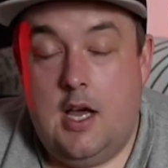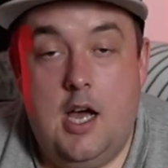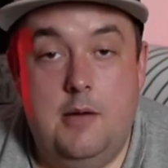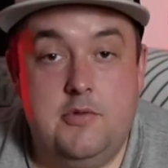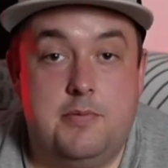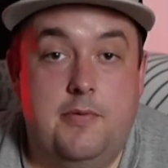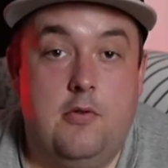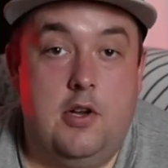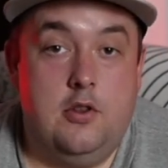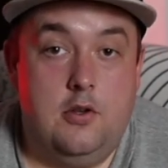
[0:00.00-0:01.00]
Um, just
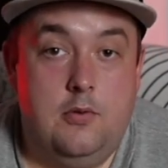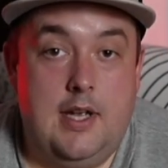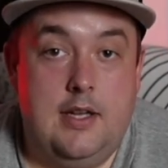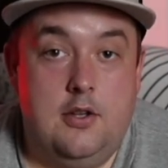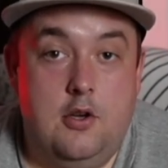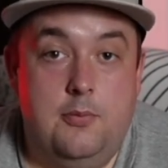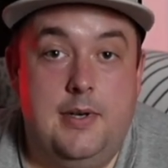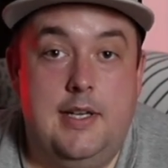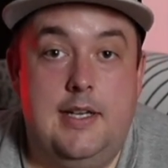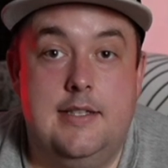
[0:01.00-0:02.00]
before I do that, though,
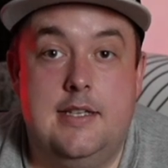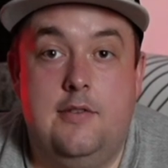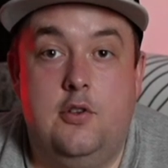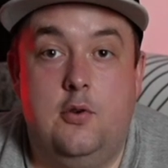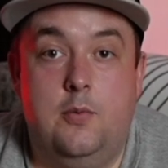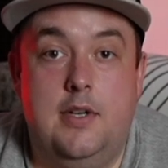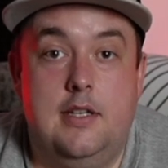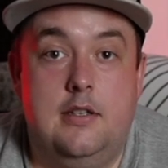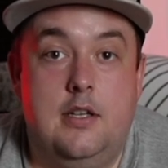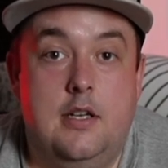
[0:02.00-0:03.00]
please, if you
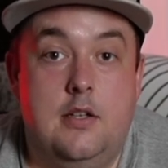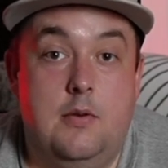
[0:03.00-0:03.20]
will,